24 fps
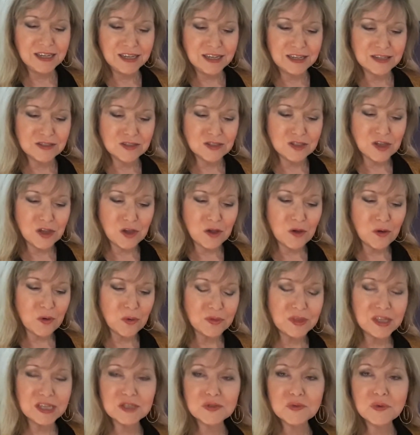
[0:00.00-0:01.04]
And
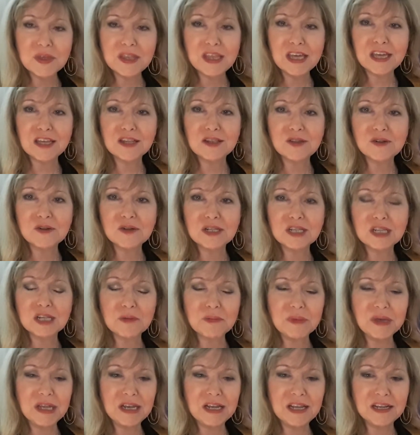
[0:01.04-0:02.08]
so this way they can learn a
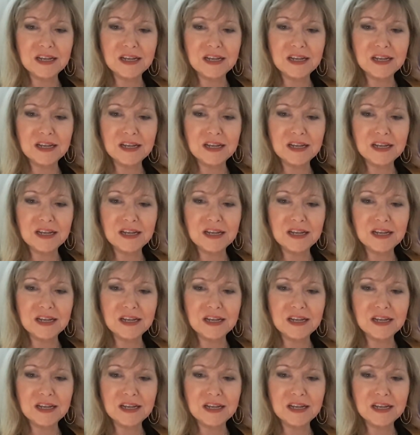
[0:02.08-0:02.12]
little bit.